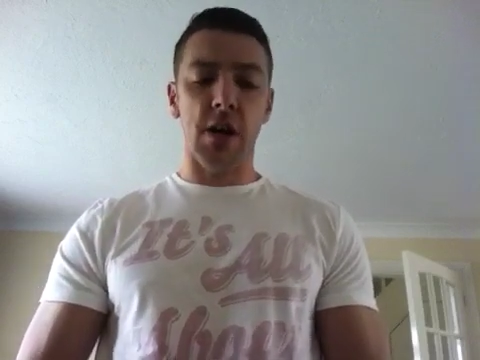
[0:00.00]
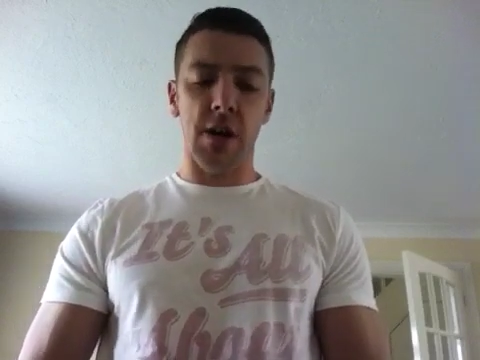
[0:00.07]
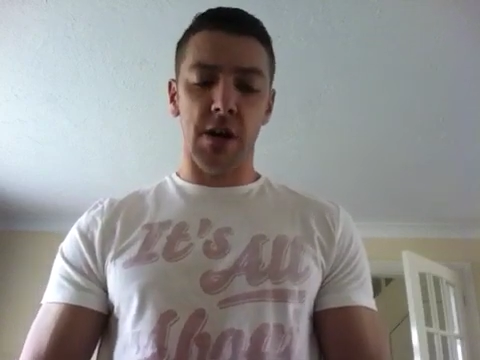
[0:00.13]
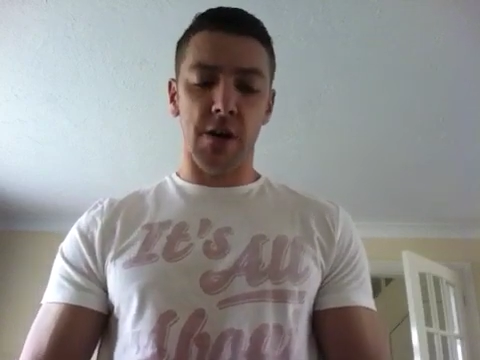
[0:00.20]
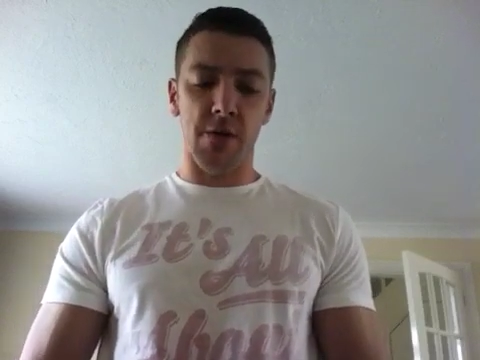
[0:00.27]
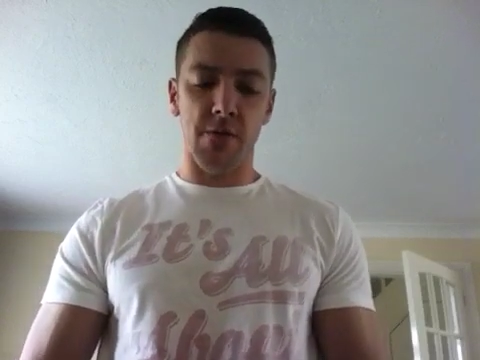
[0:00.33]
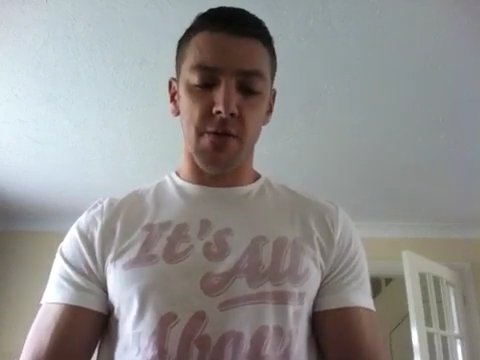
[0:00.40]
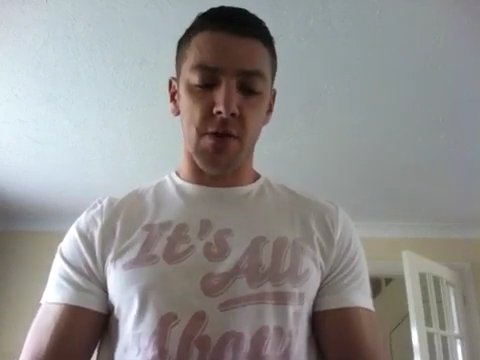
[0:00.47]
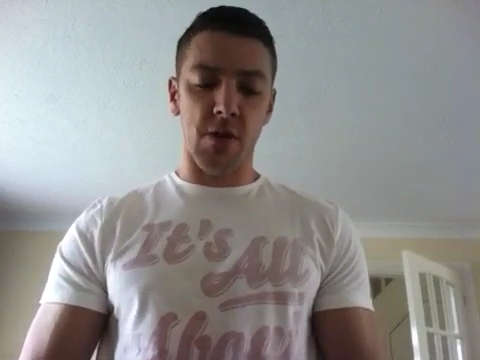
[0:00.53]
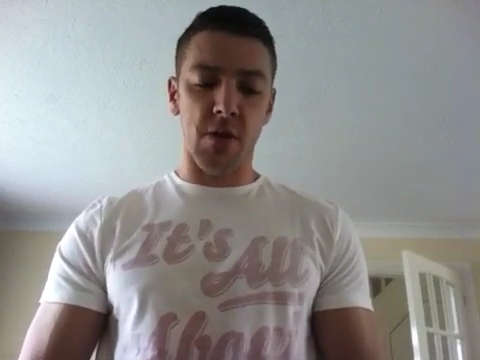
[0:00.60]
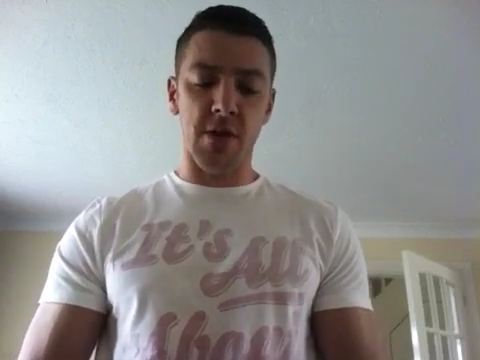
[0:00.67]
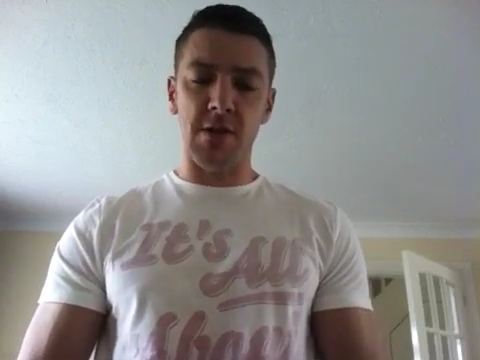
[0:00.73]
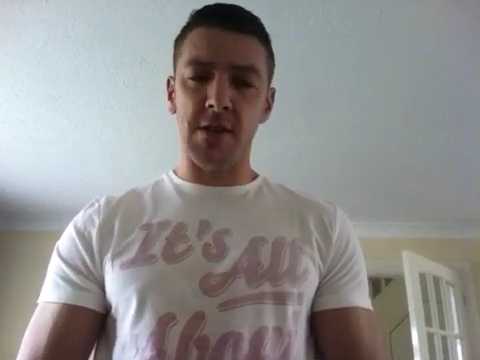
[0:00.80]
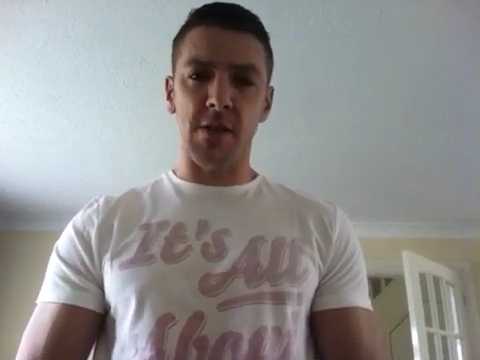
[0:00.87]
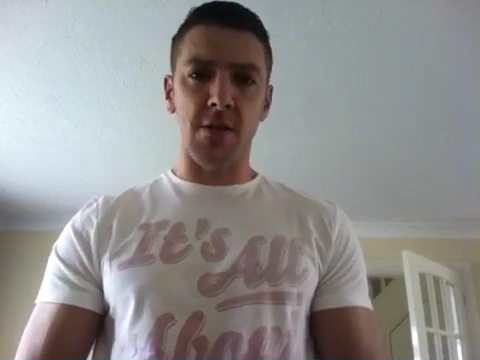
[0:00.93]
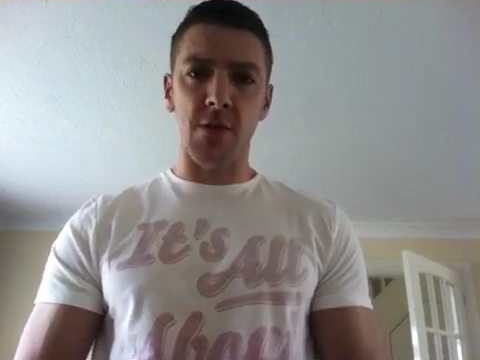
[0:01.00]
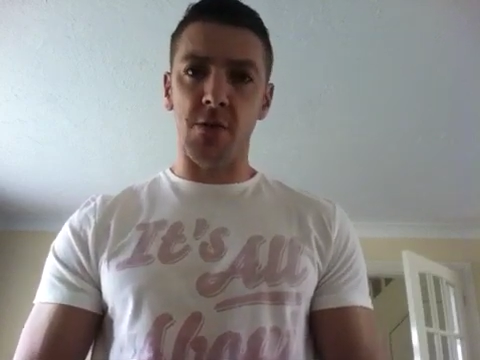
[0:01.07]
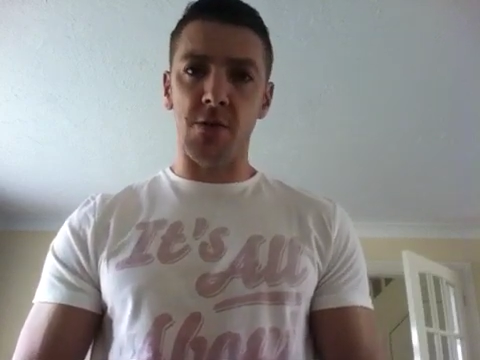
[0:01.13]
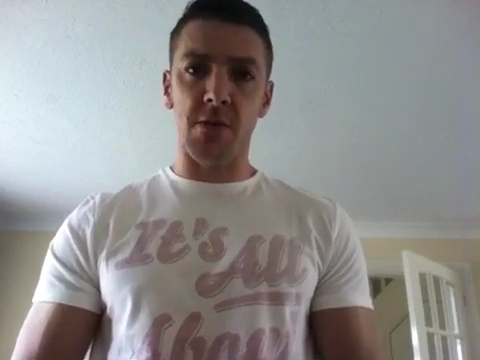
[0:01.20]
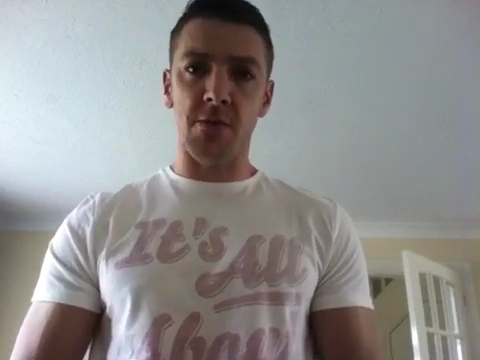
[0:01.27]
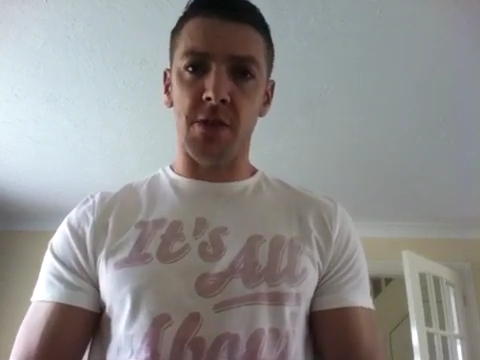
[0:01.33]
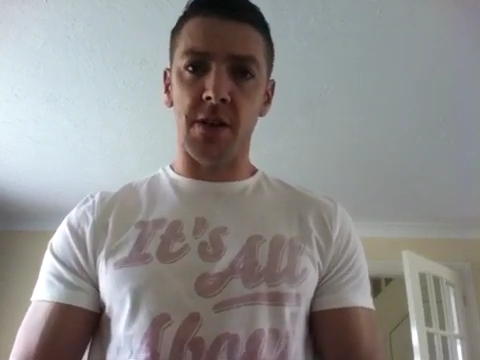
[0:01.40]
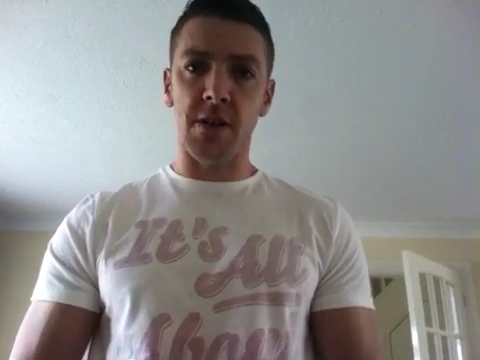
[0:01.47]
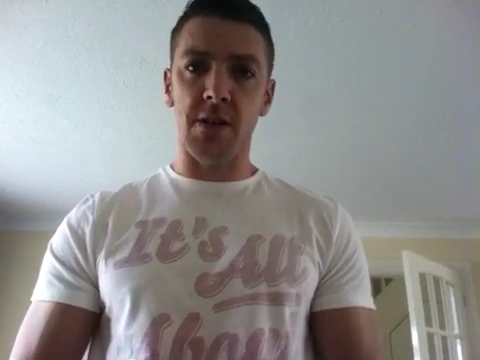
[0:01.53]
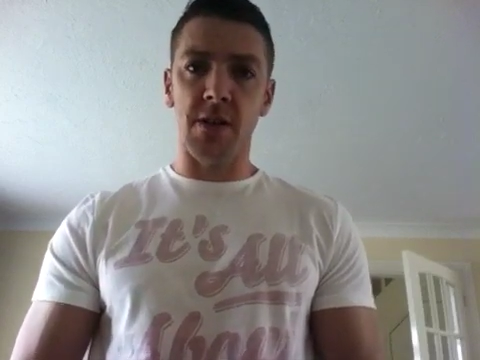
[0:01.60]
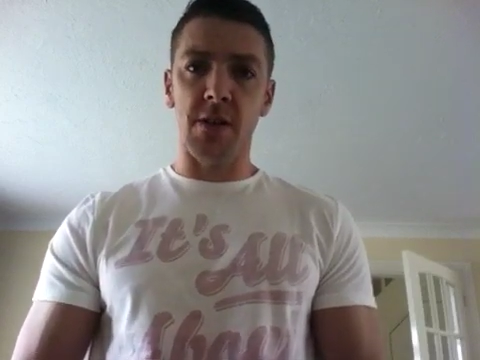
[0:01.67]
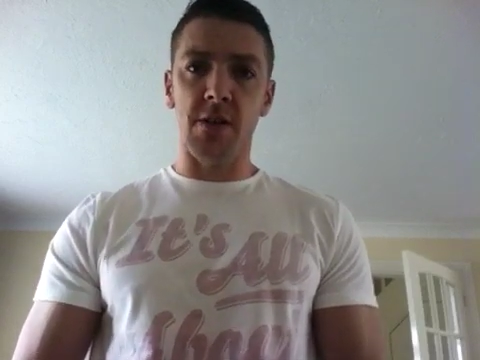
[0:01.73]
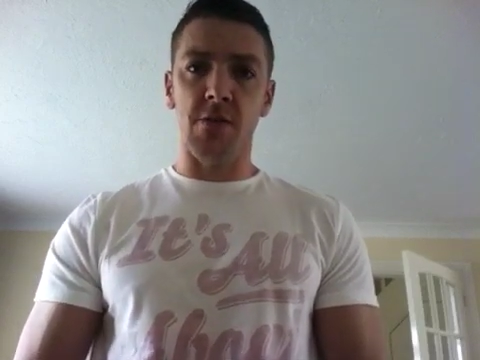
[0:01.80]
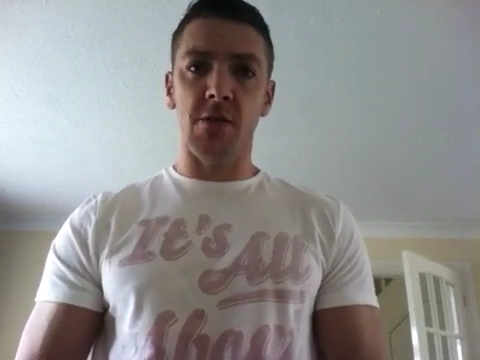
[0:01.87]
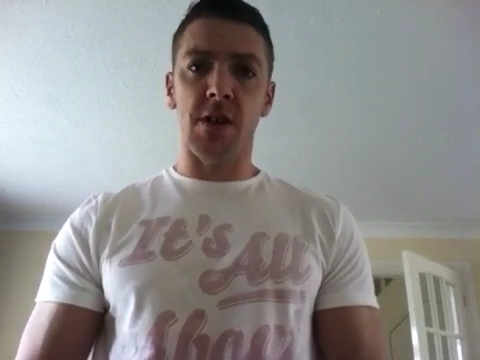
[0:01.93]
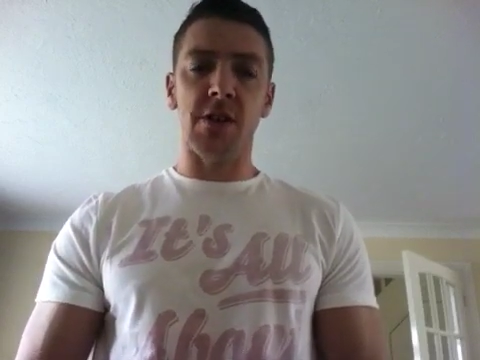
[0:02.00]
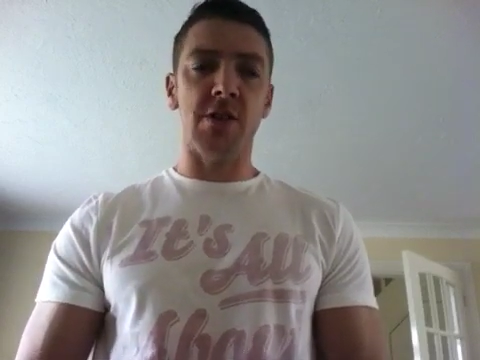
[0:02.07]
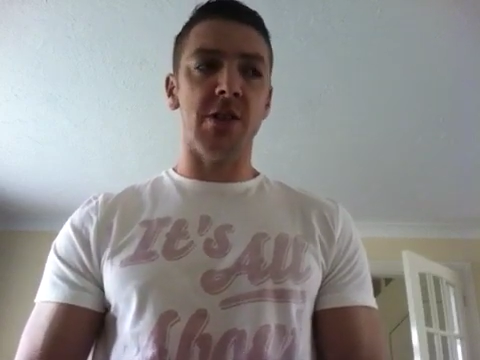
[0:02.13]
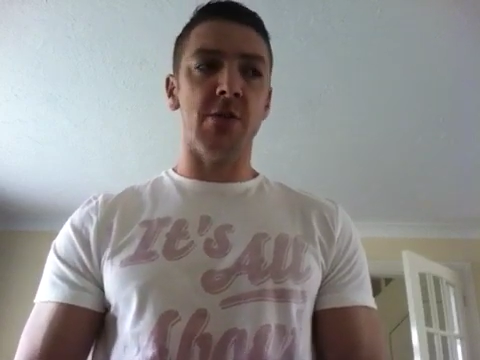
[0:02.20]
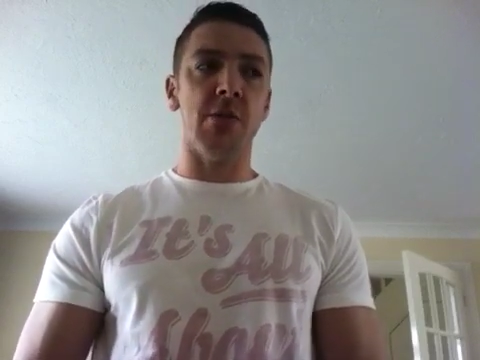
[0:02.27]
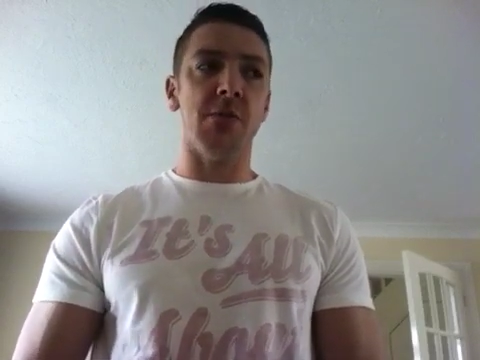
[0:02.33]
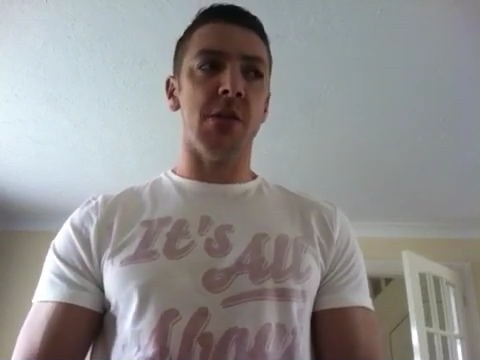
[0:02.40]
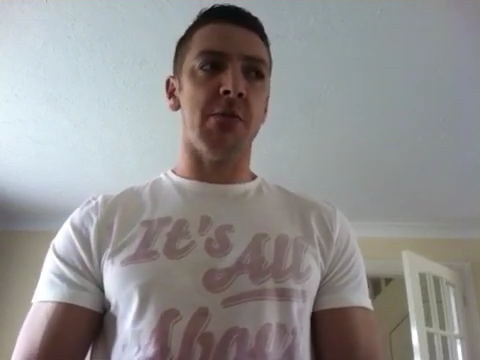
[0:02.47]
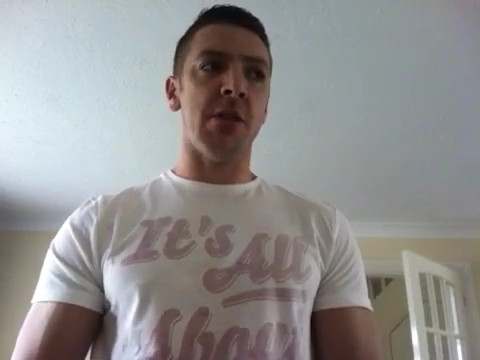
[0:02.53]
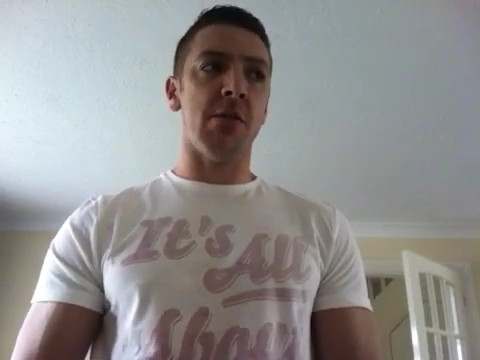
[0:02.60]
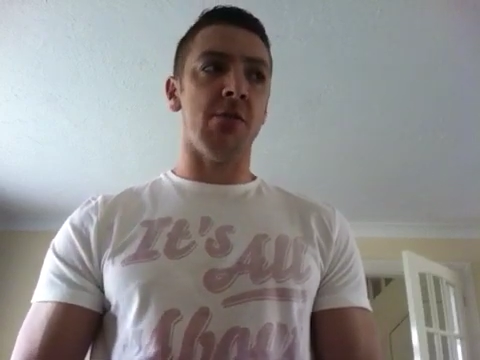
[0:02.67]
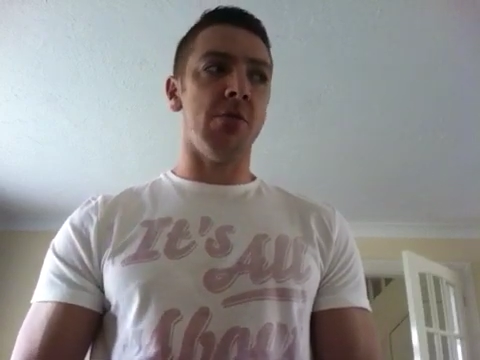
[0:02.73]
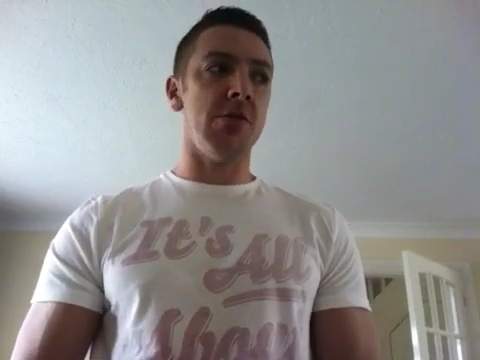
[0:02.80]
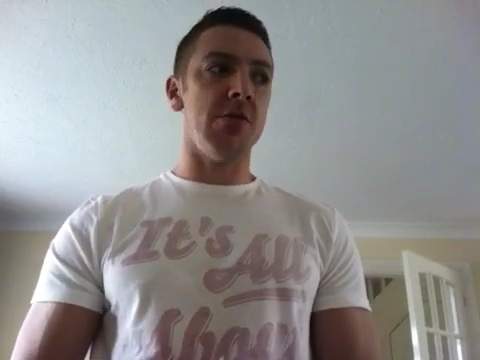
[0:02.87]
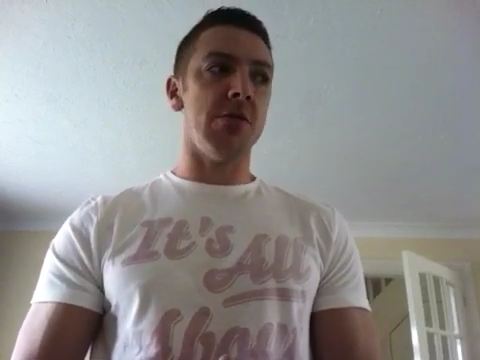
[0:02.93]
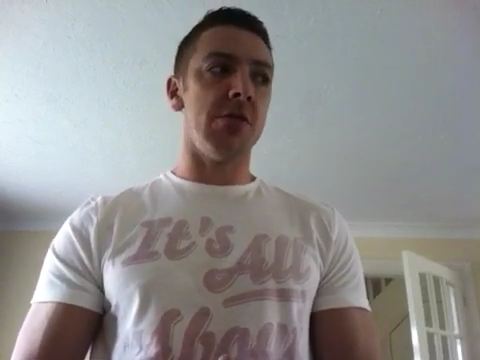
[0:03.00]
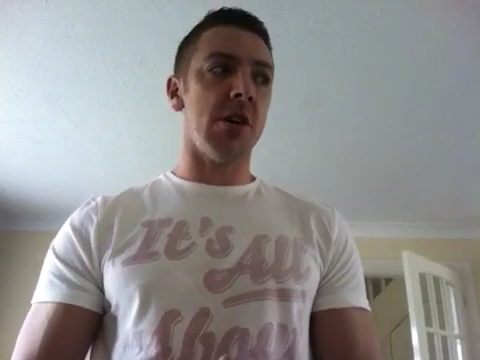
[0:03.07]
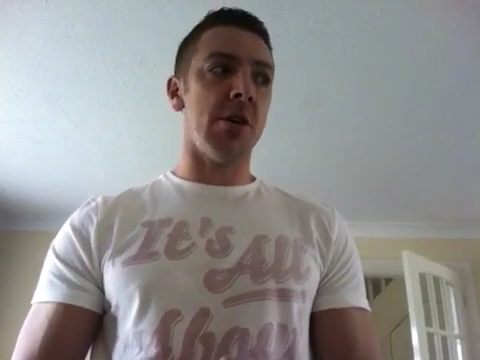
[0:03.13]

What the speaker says: I honestly thought that my relationship with my mum was